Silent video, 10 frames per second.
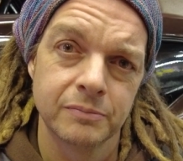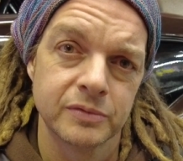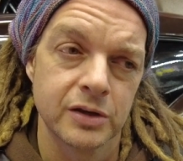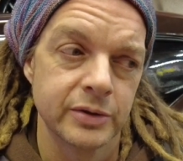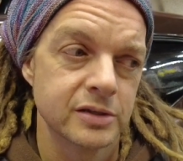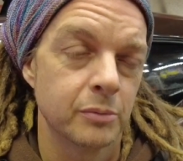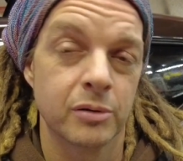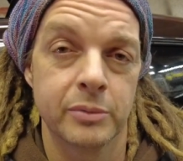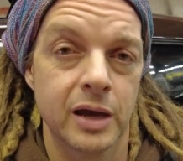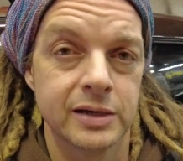so it's not
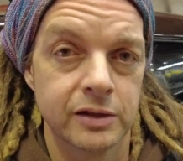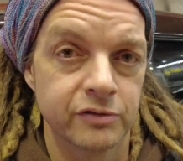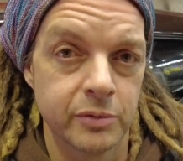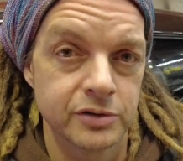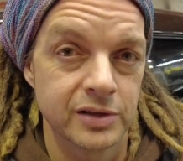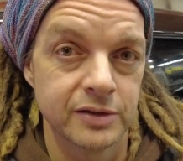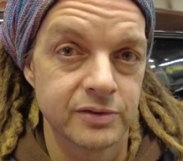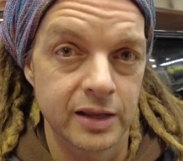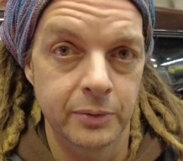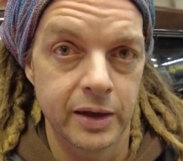probably ideal for most thieves
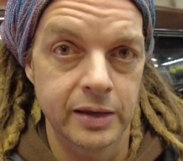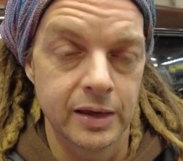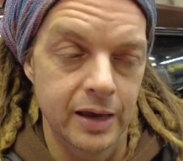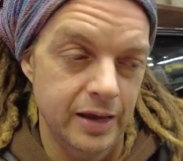anyway.